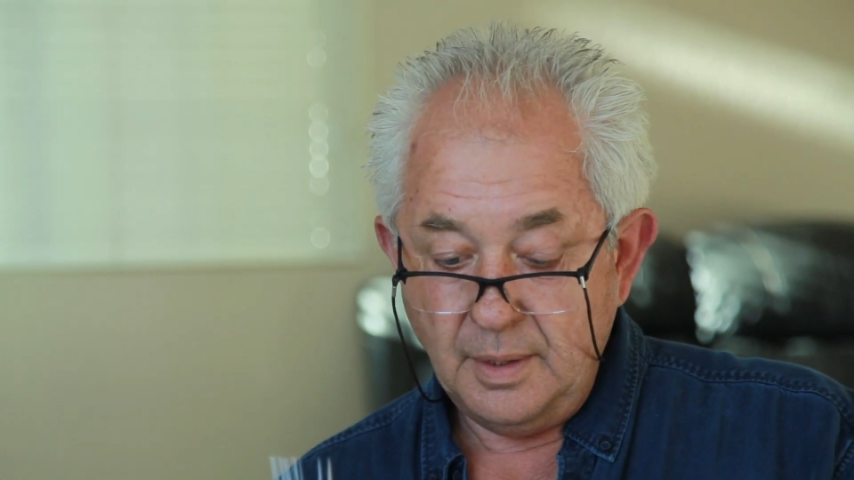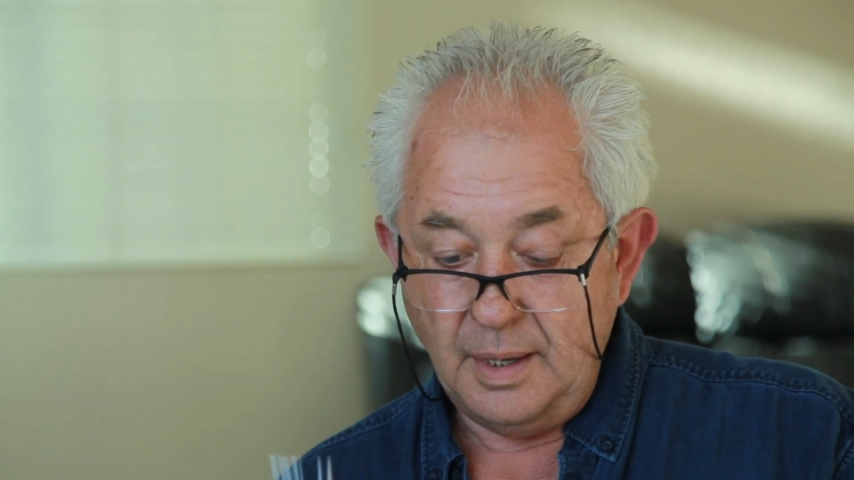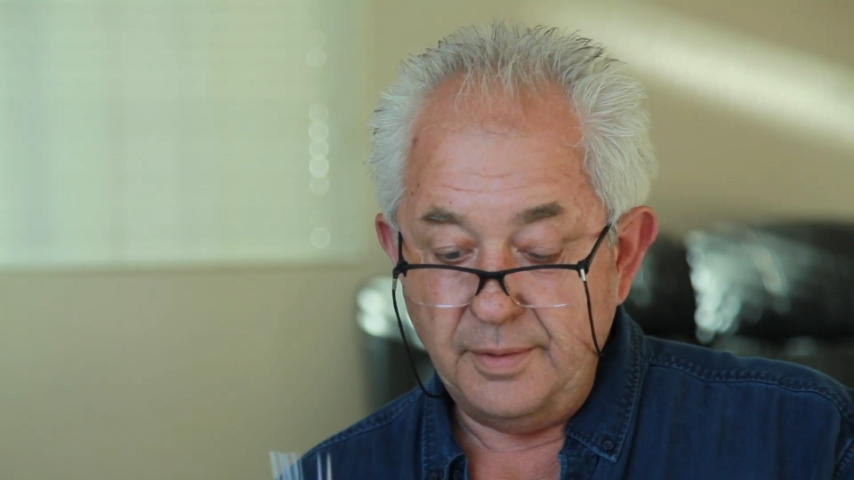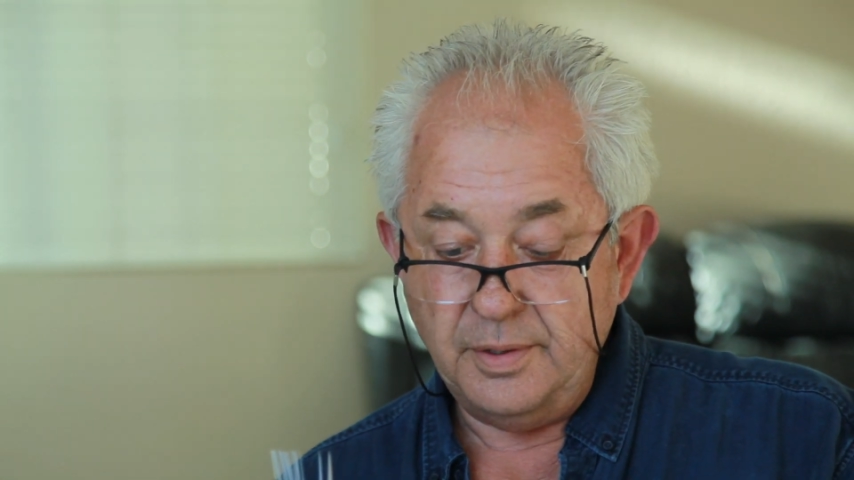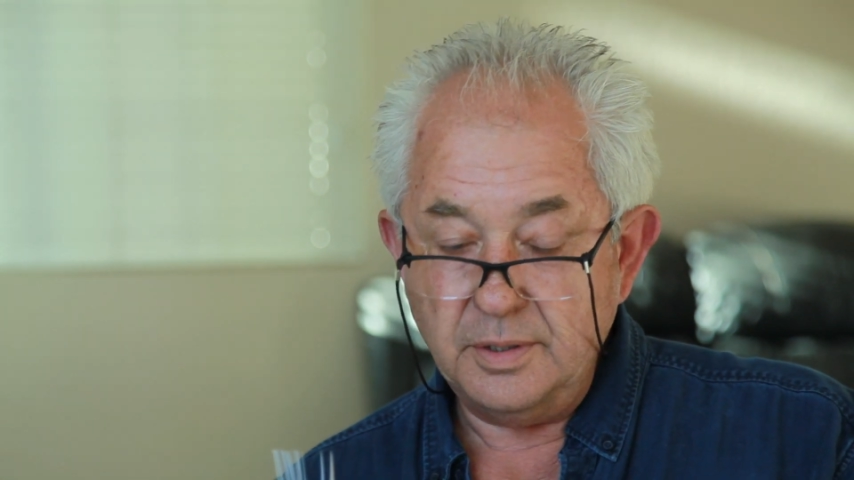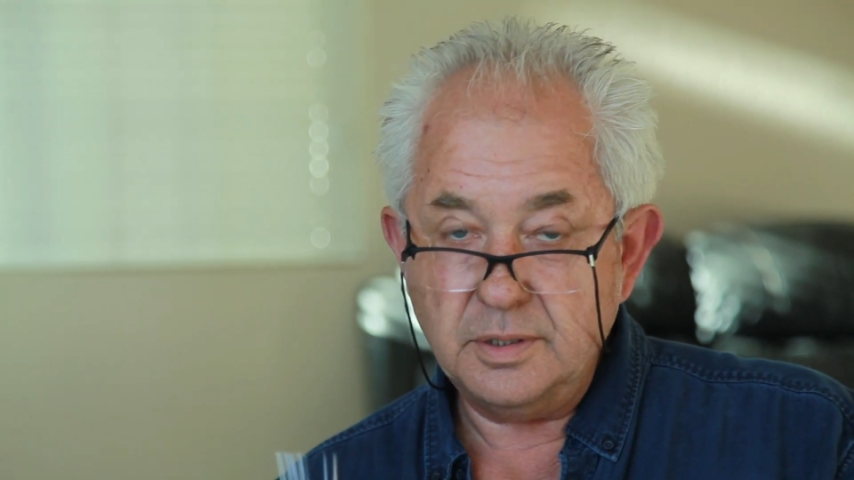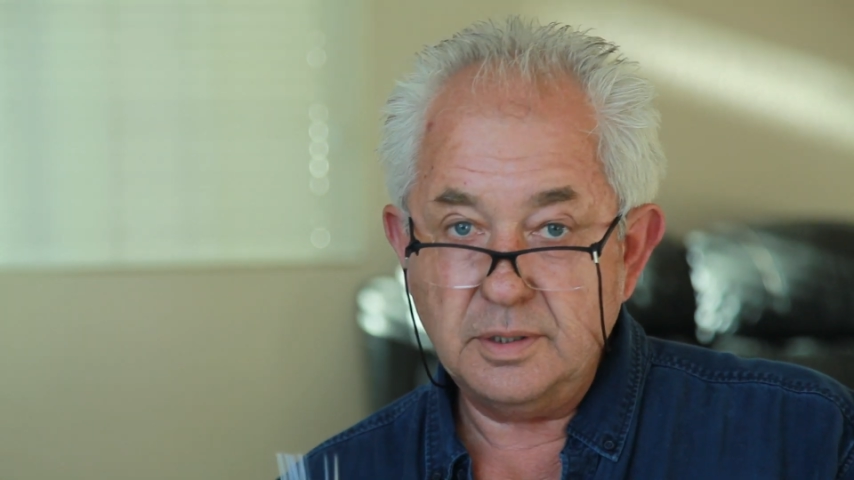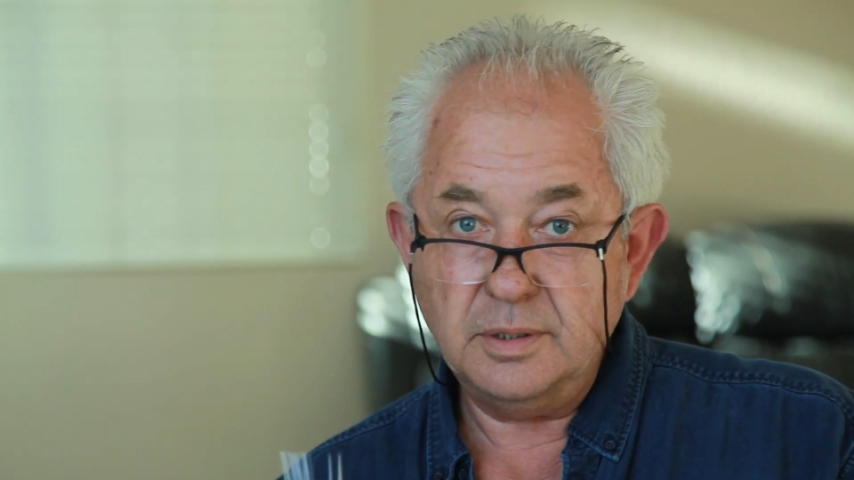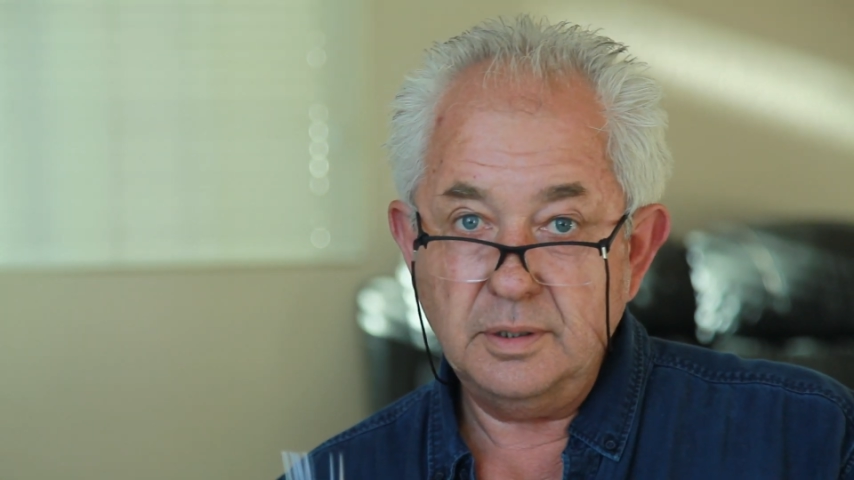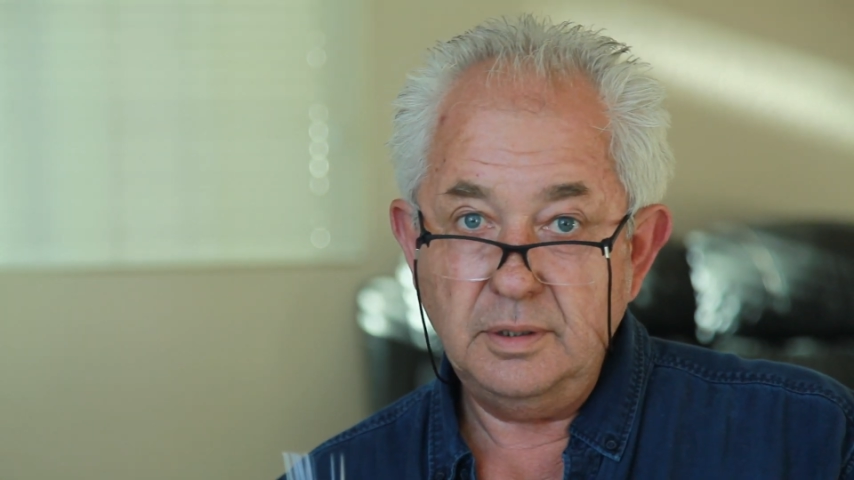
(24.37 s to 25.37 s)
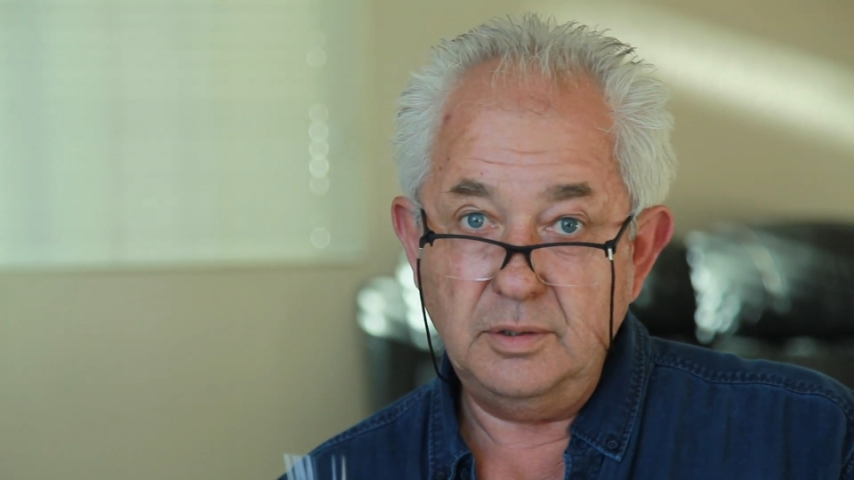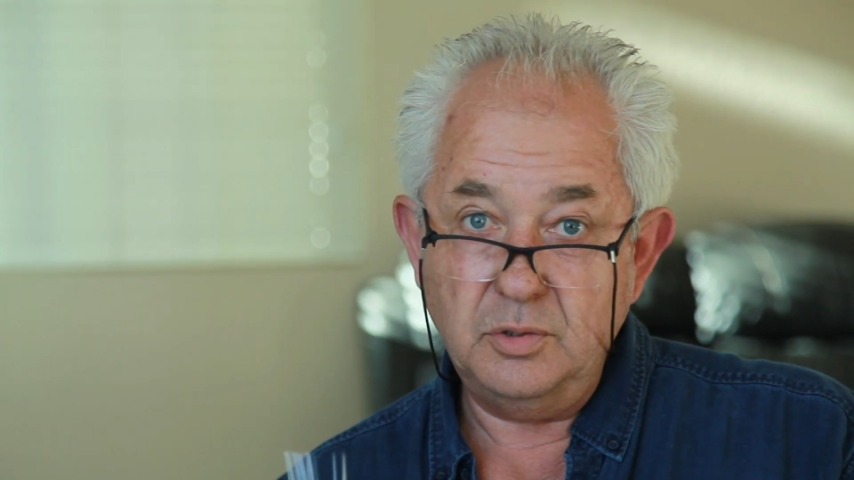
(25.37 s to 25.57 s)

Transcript: others you